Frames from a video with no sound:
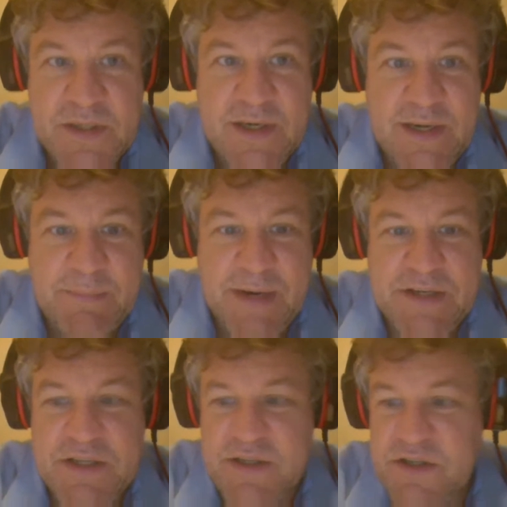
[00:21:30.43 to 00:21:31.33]
might
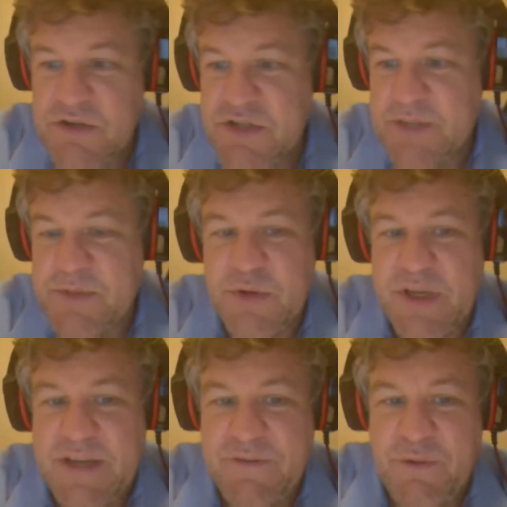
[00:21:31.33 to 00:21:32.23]
do some sort of
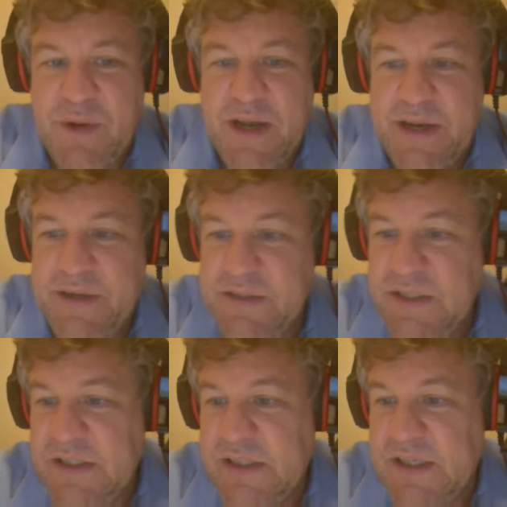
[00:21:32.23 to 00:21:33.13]
giveaway,
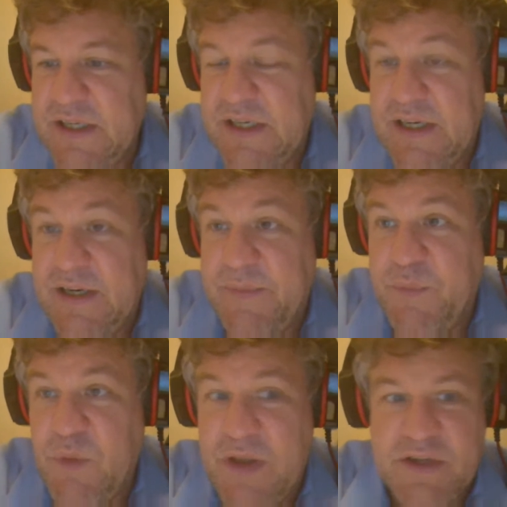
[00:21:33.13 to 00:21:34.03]
whether
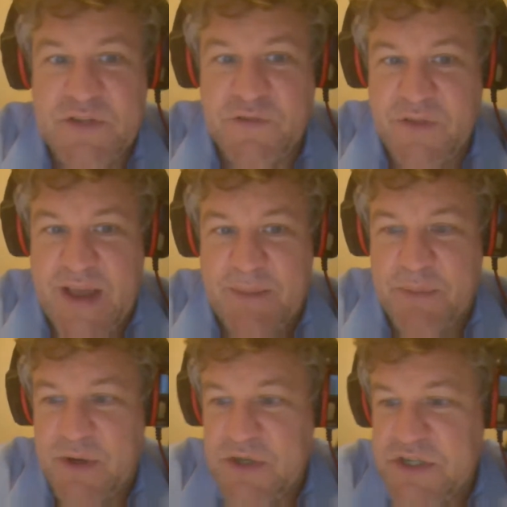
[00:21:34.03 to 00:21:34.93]
it's for that
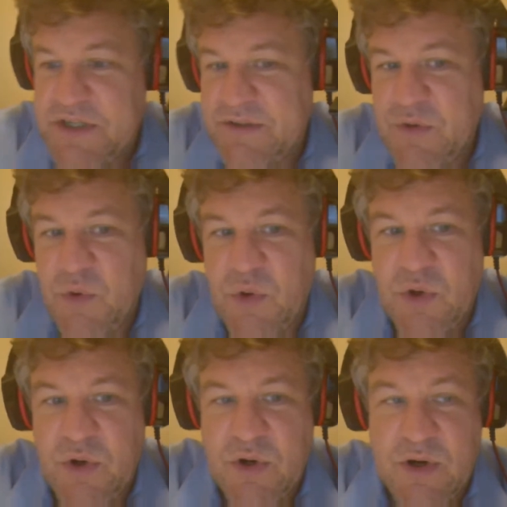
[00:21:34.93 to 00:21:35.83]
person
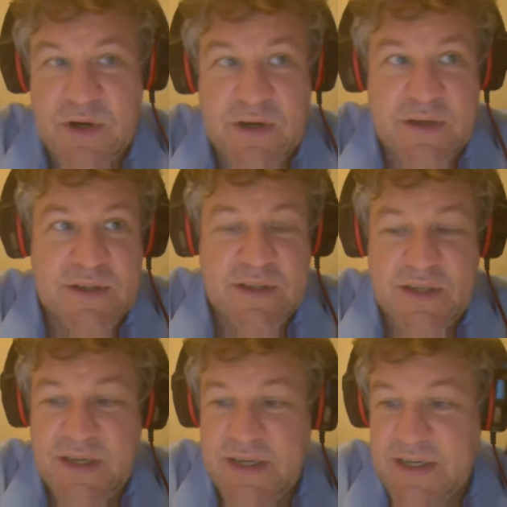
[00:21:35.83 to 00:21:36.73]
or
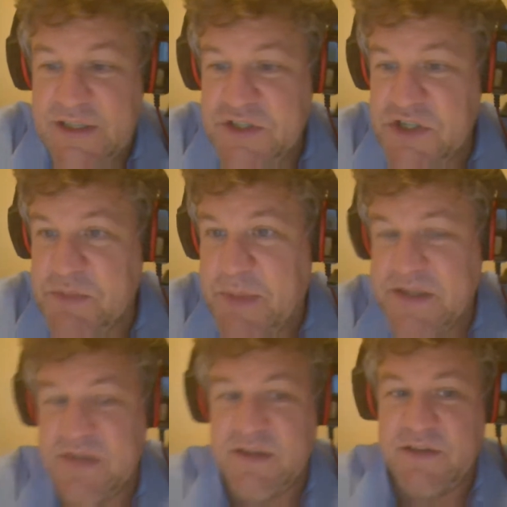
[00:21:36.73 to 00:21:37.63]
just basically
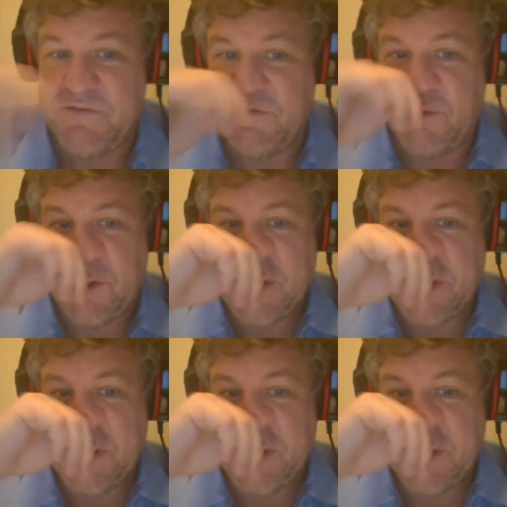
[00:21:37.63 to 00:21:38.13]
for